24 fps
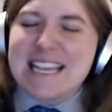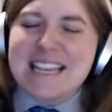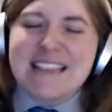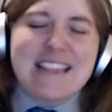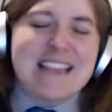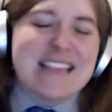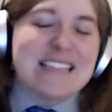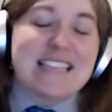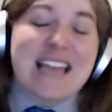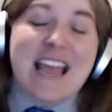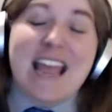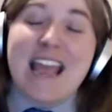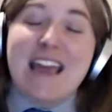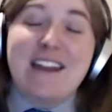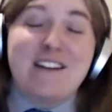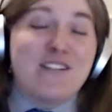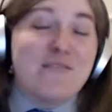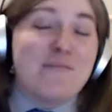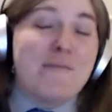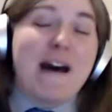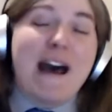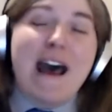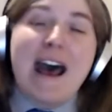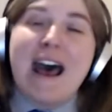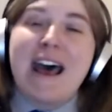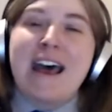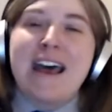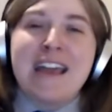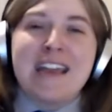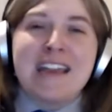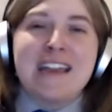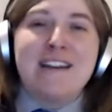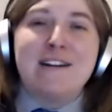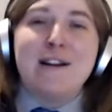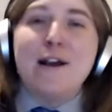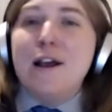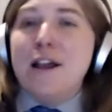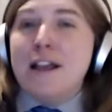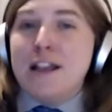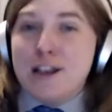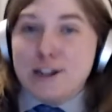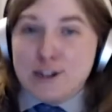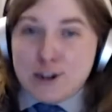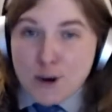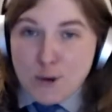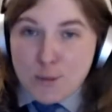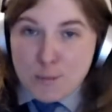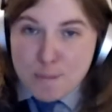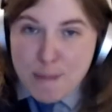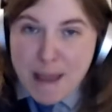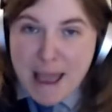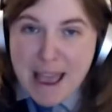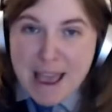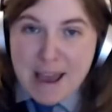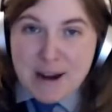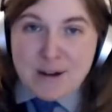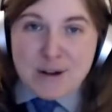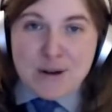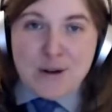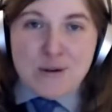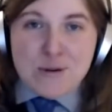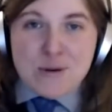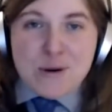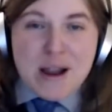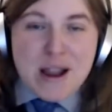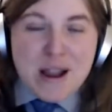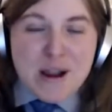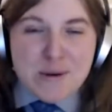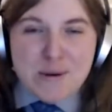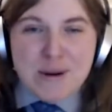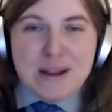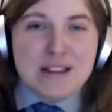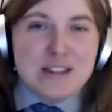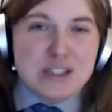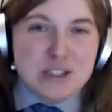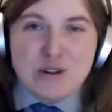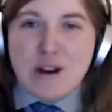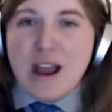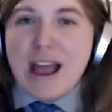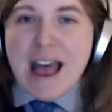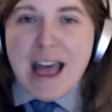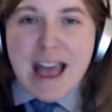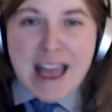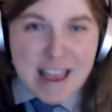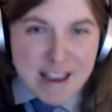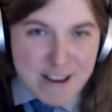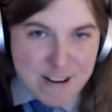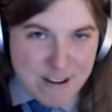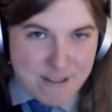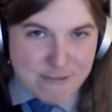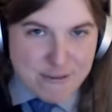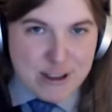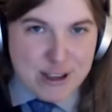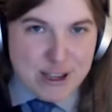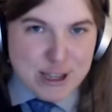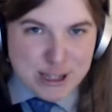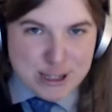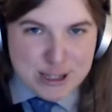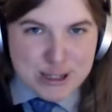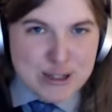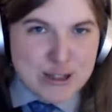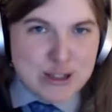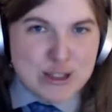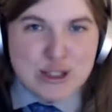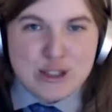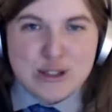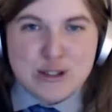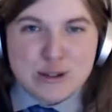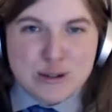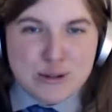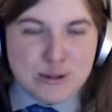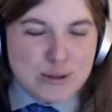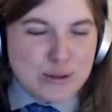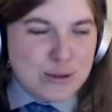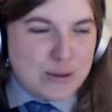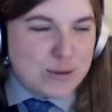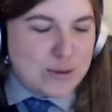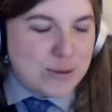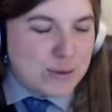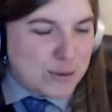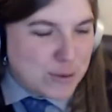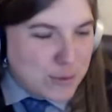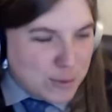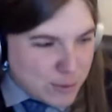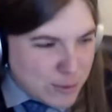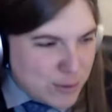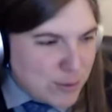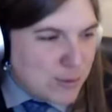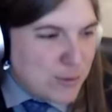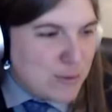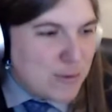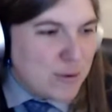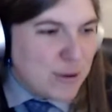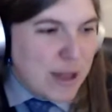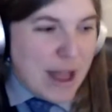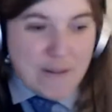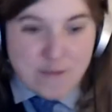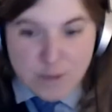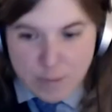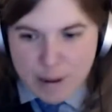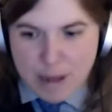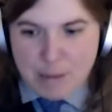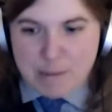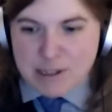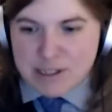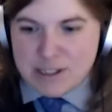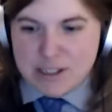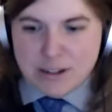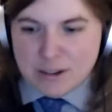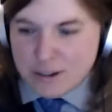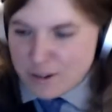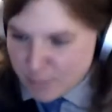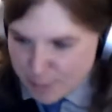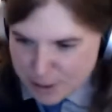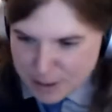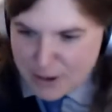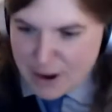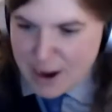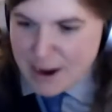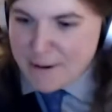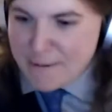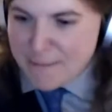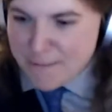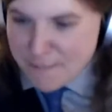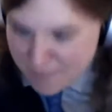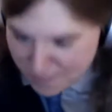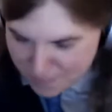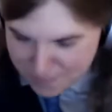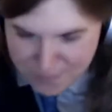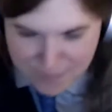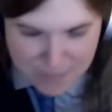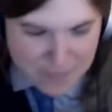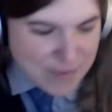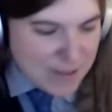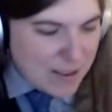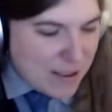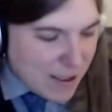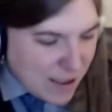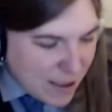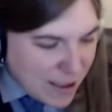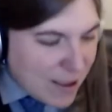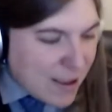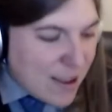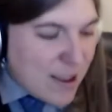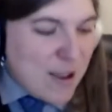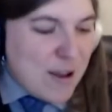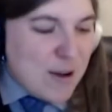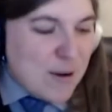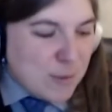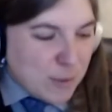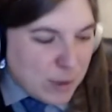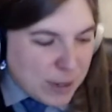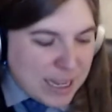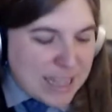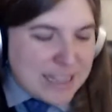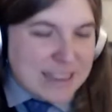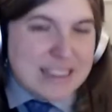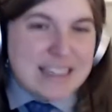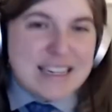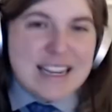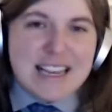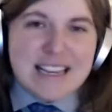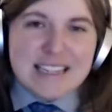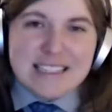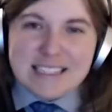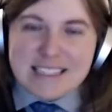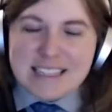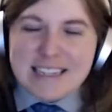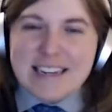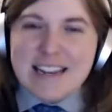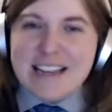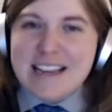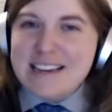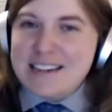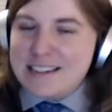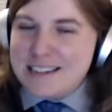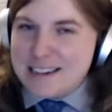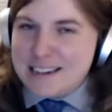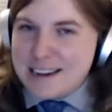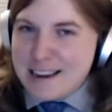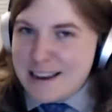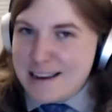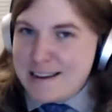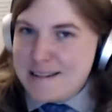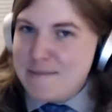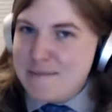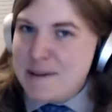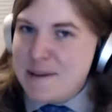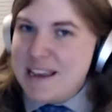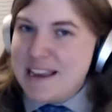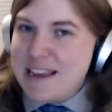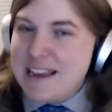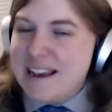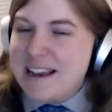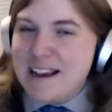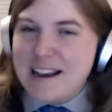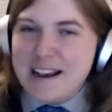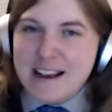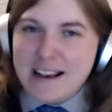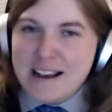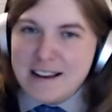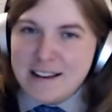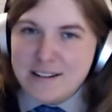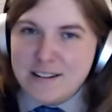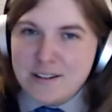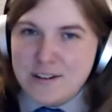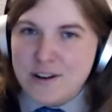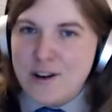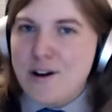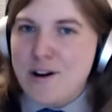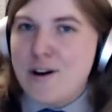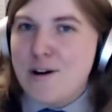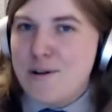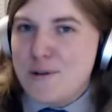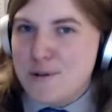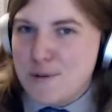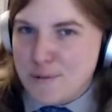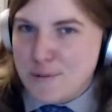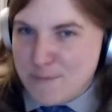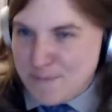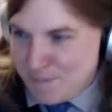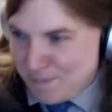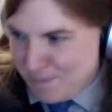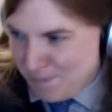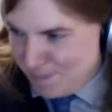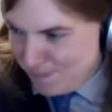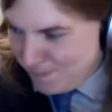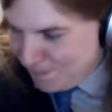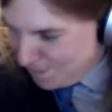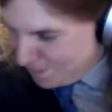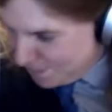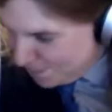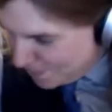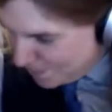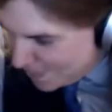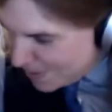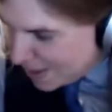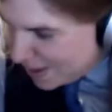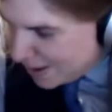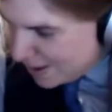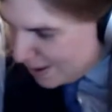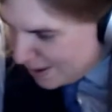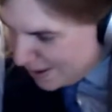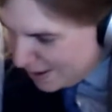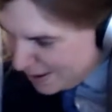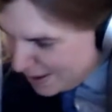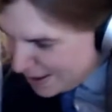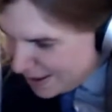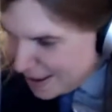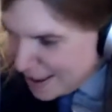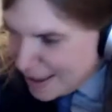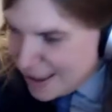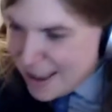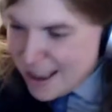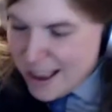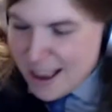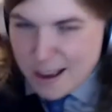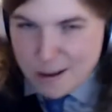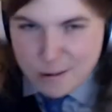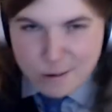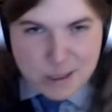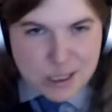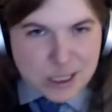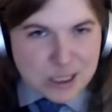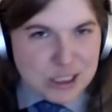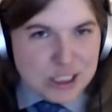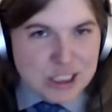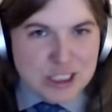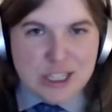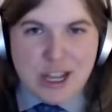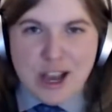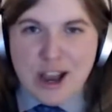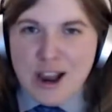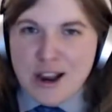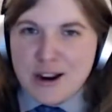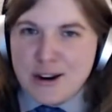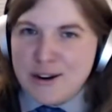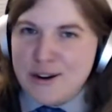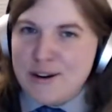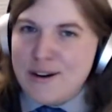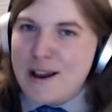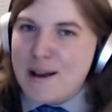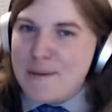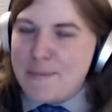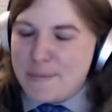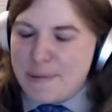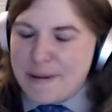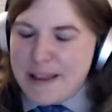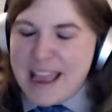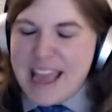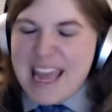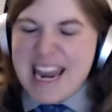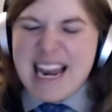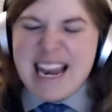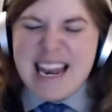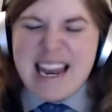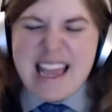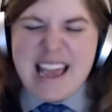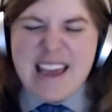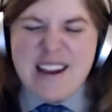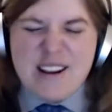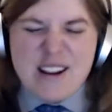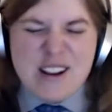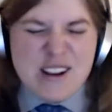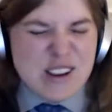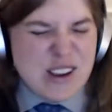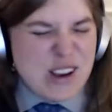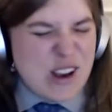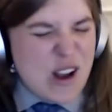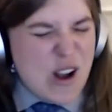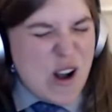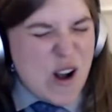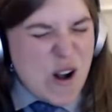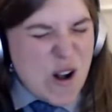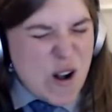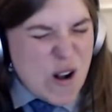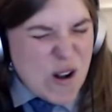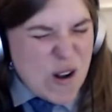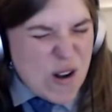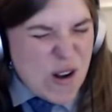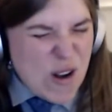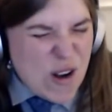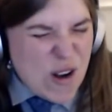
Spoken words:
in this hand of mine. It don't matter where we're driving to. We'll have a babysitter, it'll be great. We'll let the destination be unknown. We'll just start her up and let her go.